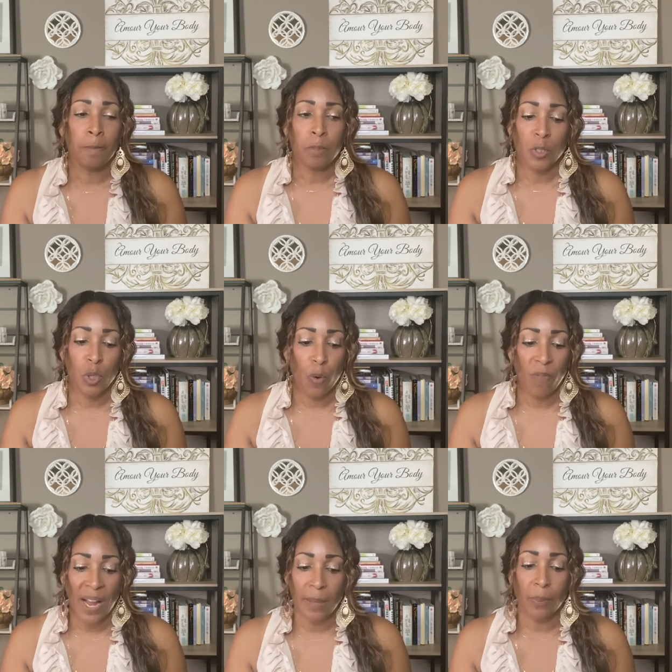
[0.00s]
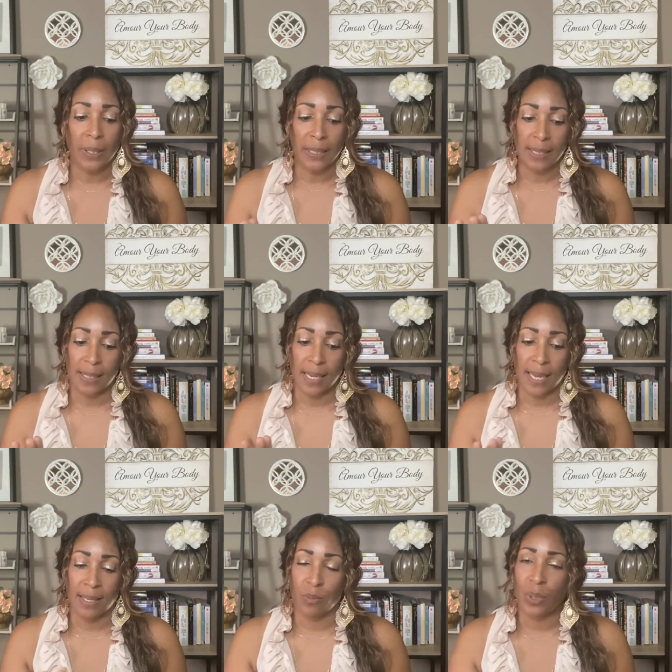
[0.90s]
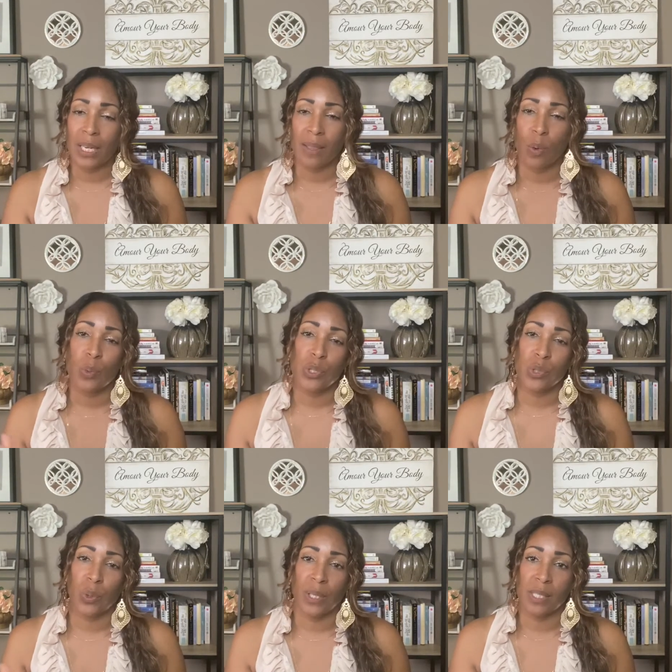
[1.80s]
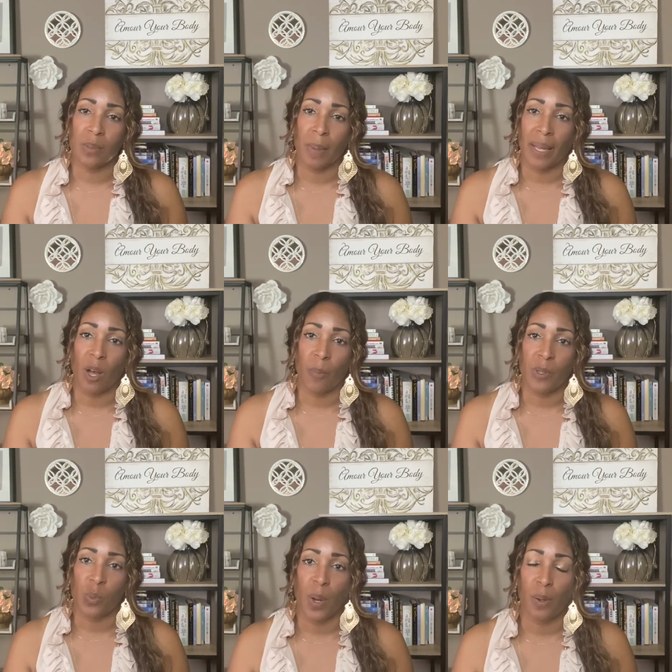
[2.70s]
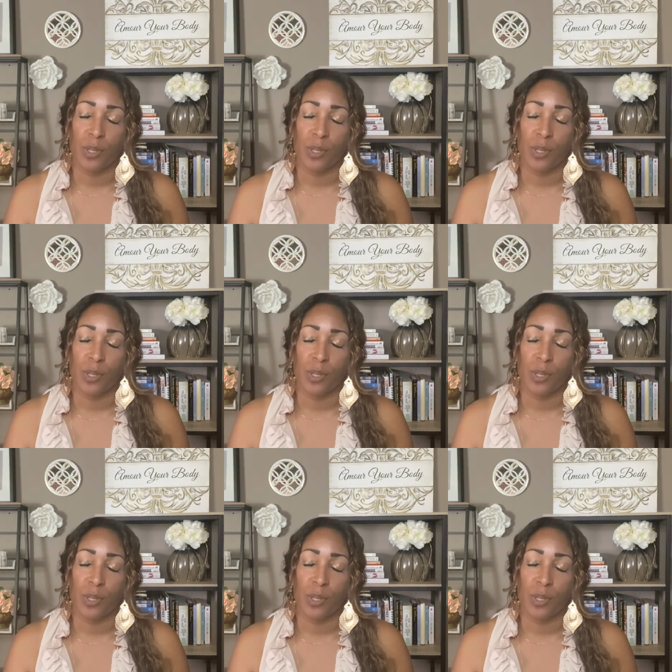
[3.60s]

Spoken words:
vibrant, and reading those stories might help as well.